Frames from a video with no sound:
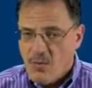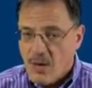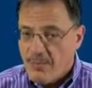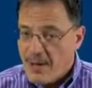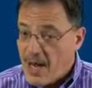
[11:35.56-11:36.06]

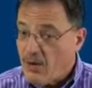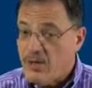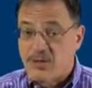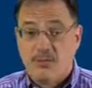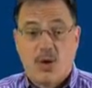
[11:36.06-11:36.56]
where
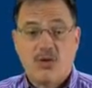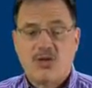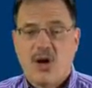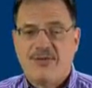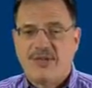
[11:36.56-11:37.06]
power is
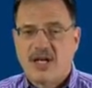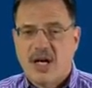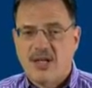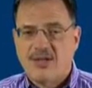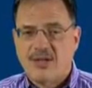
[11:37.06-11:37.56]
most often
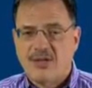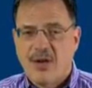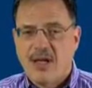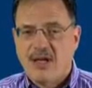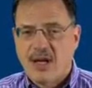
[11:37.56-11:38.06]

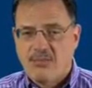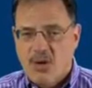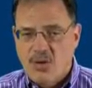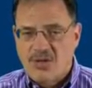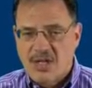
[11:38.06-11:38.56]
concentrated and
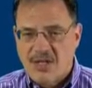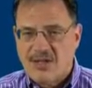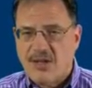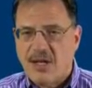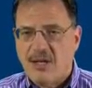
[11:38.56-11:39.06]
most
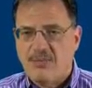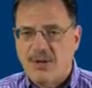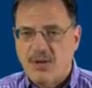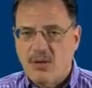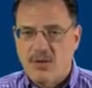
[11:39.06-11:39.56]
easily
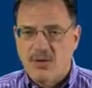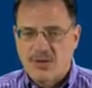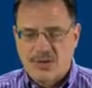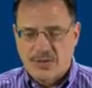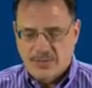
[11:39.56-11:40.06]

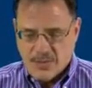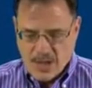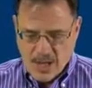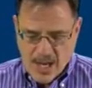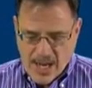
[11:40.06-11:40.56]
abused.
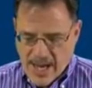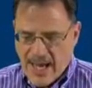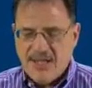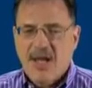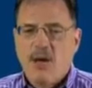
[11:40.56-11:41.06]

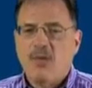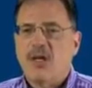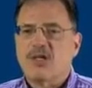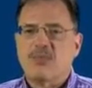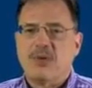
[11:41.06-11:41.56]
As I
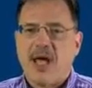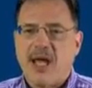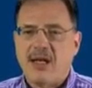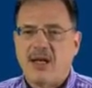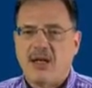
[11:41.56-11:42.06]
will
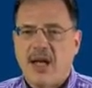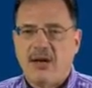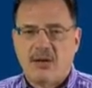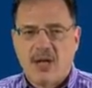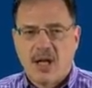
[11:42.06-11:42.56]
explain in a
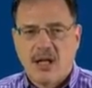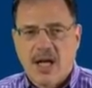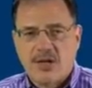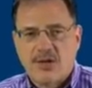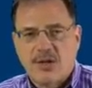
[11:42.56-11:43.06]
later
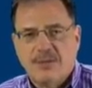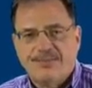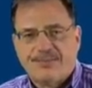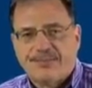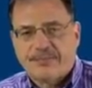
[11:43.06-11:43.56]
lecture,